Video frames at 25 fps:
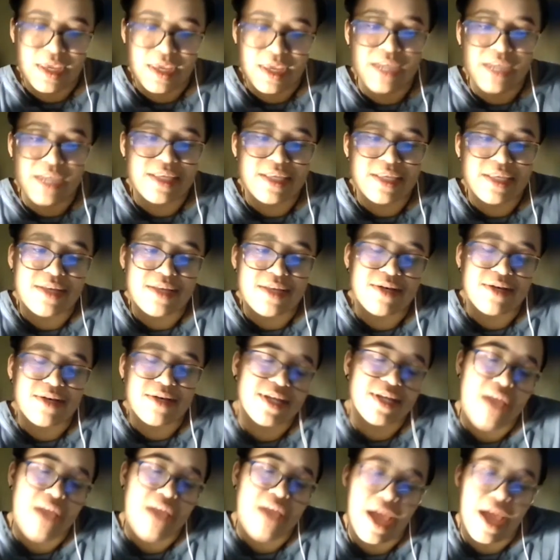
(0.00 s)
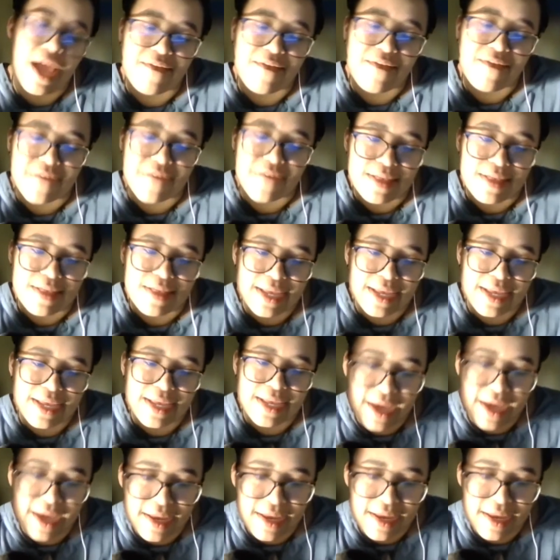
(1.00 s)
It still should not have felt like
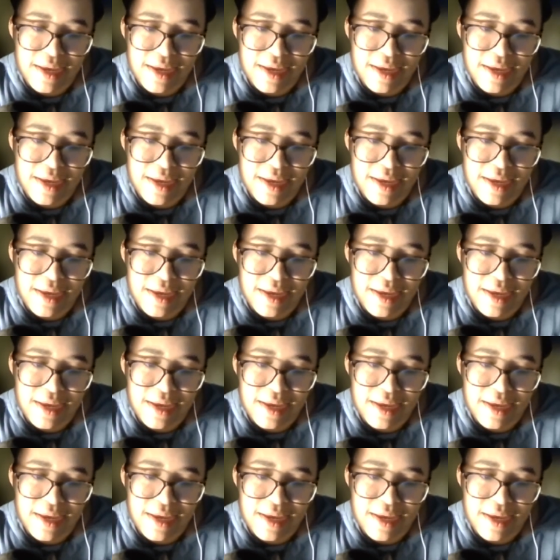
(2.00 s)
that.